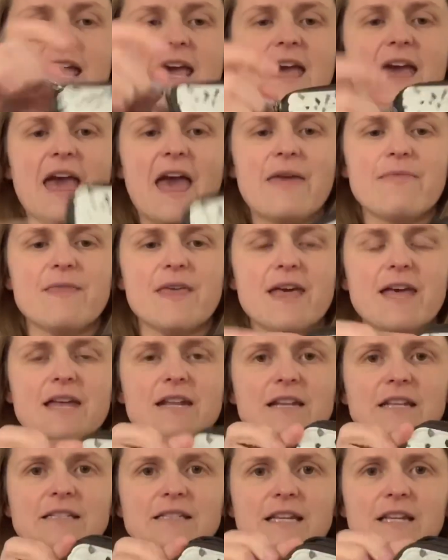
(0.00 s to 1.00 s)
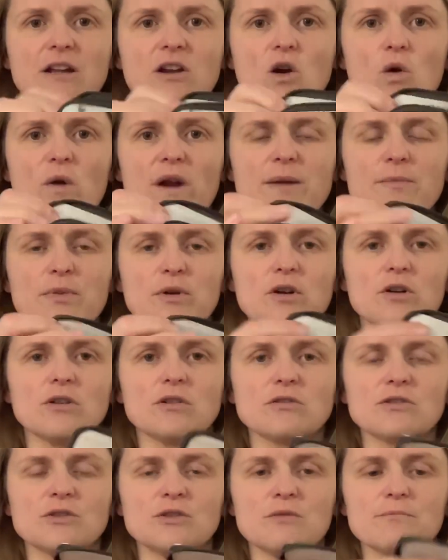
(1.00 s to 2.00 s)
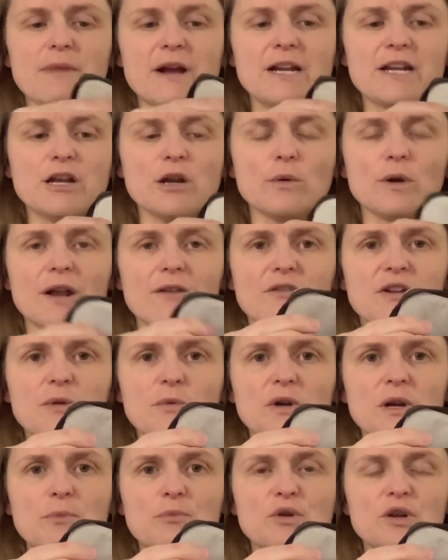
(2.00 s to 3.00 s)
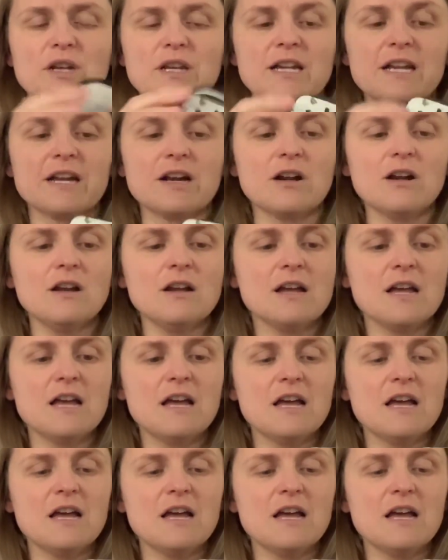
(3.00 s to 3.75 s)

And then it's like a coin purse or money or whatever you wanna put in here.